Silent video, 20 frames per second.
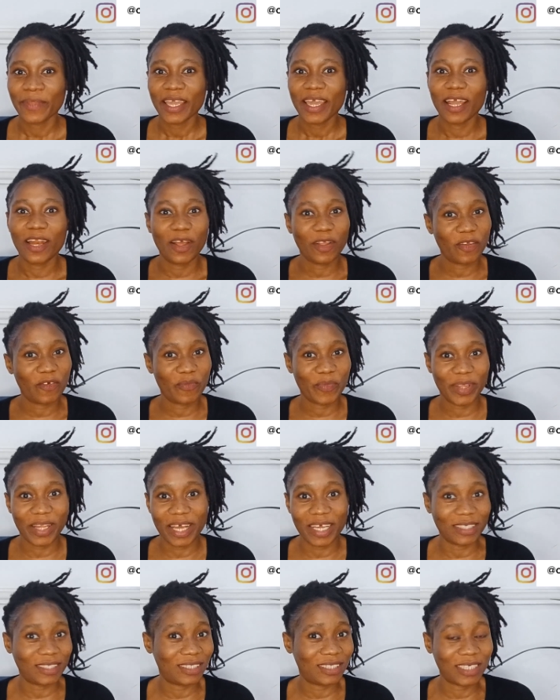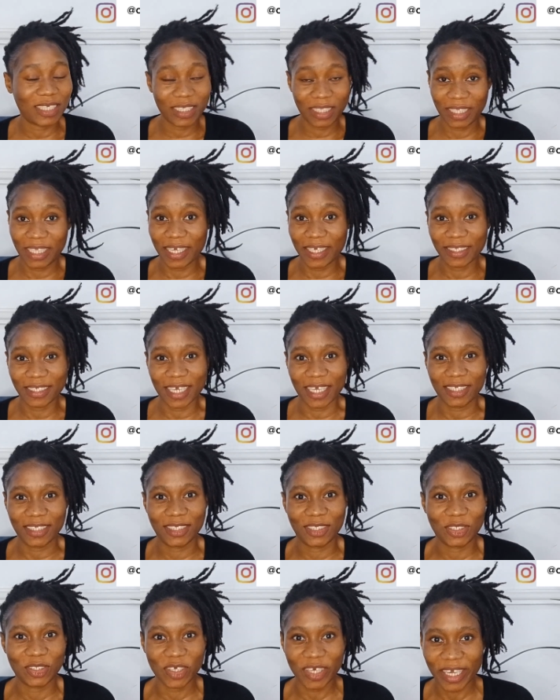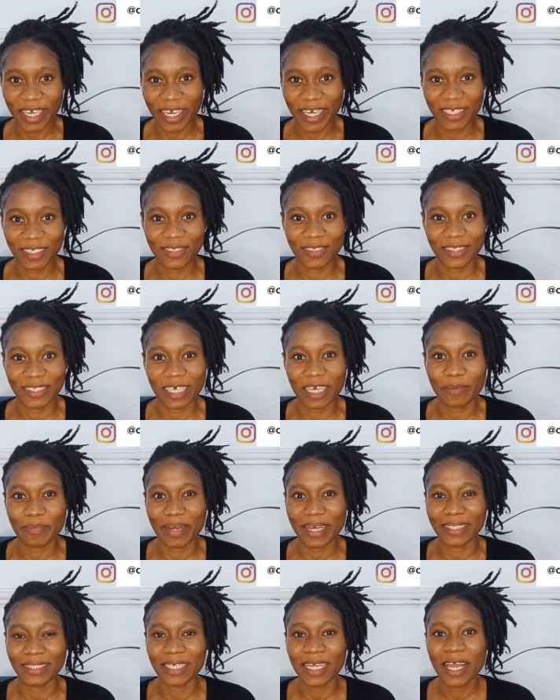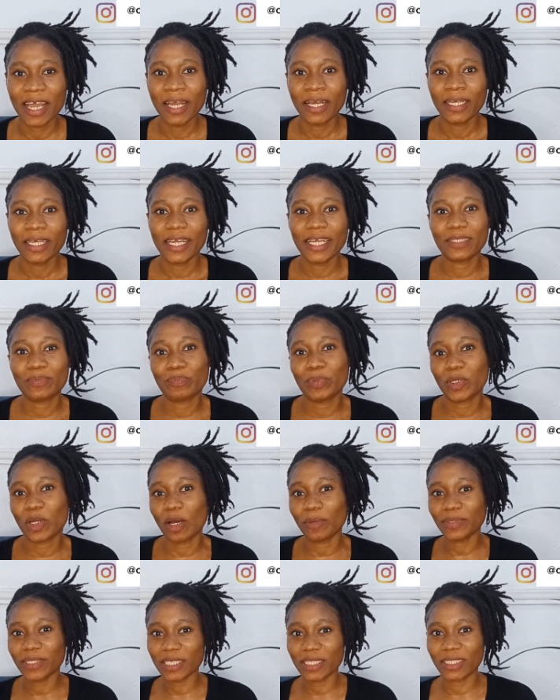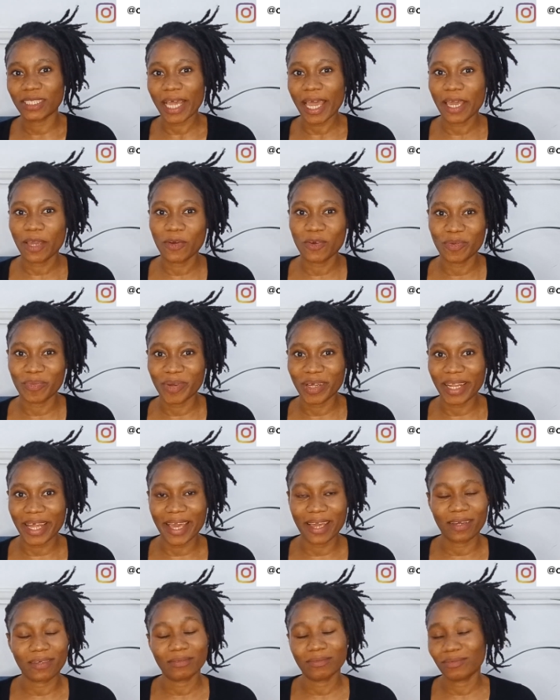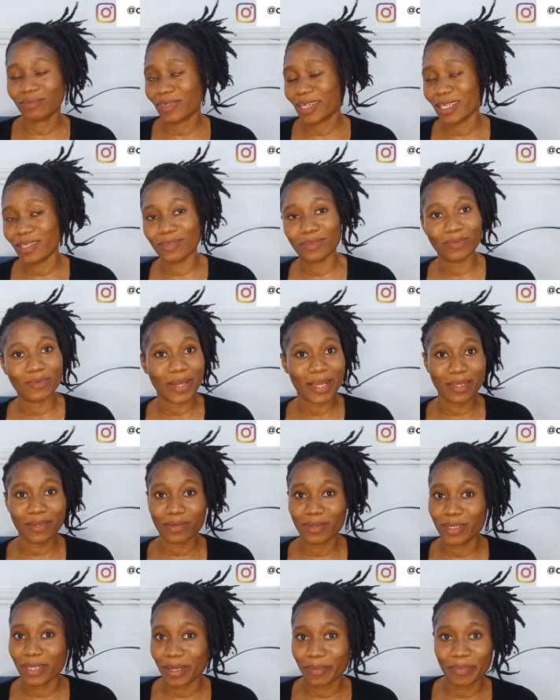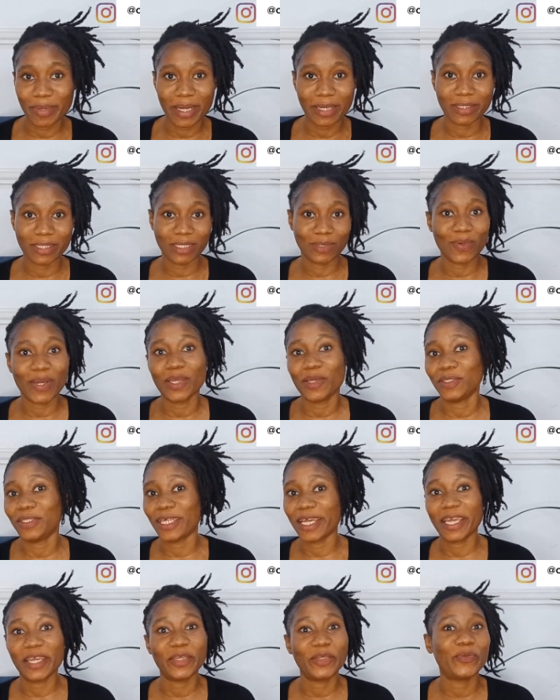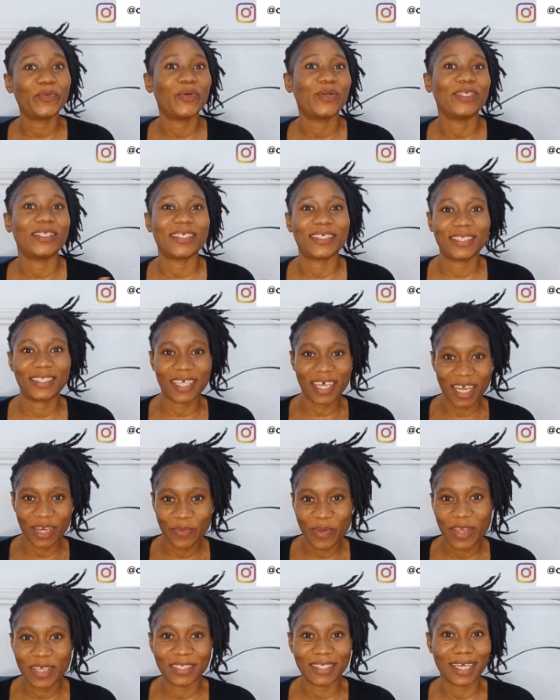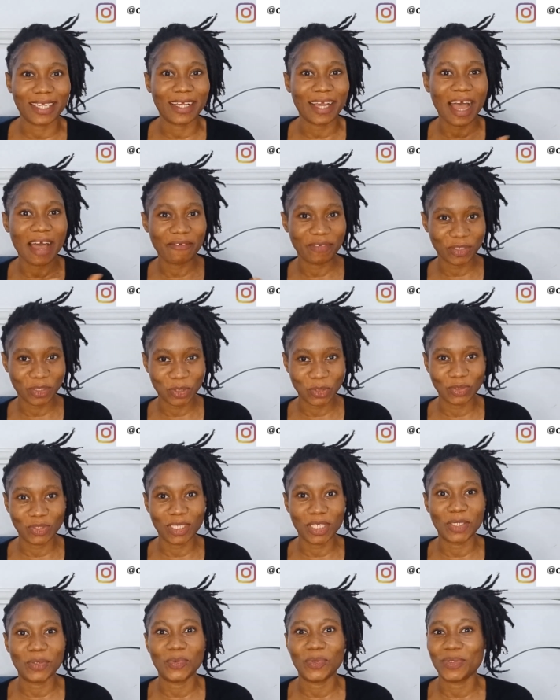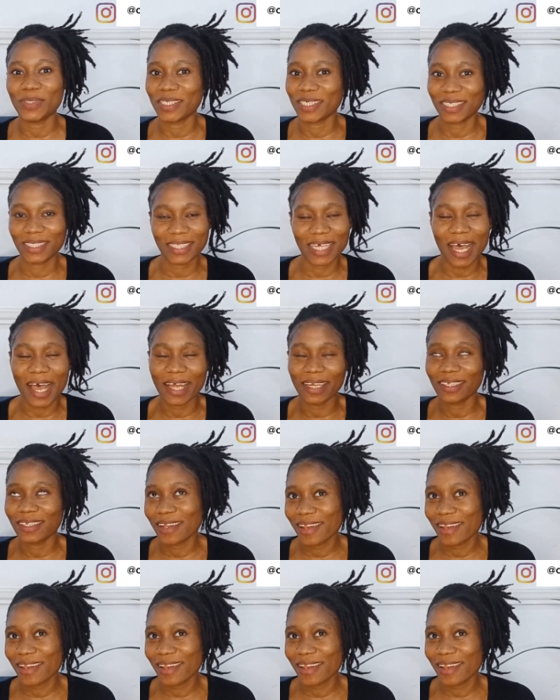A lot of mothers see things as shockers to them, and it becomes a cycle. More like when you get married, when you're taking, you will understand. When you start having children, you will understand.